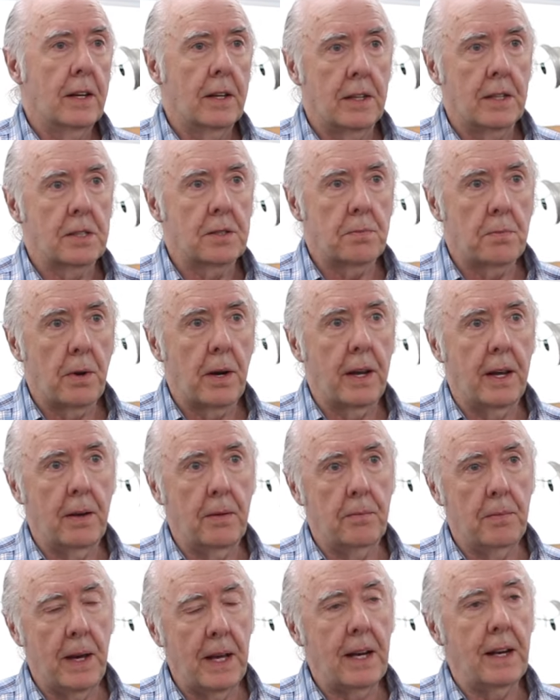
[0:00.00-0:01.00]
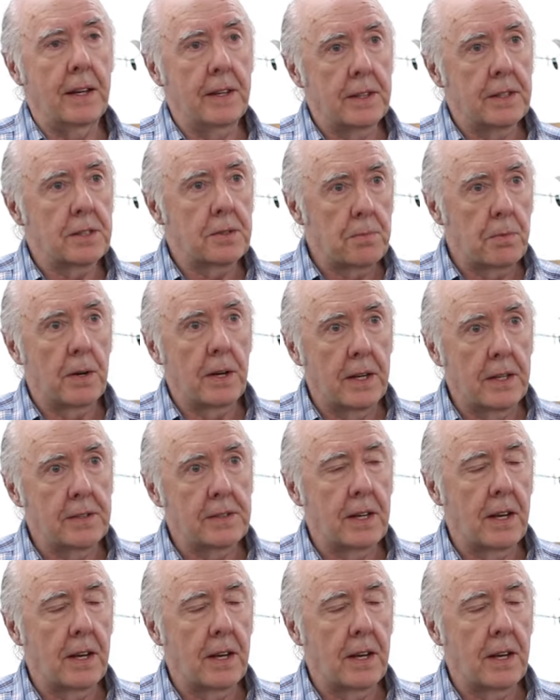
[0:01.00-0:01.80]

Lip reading: The metal in the springs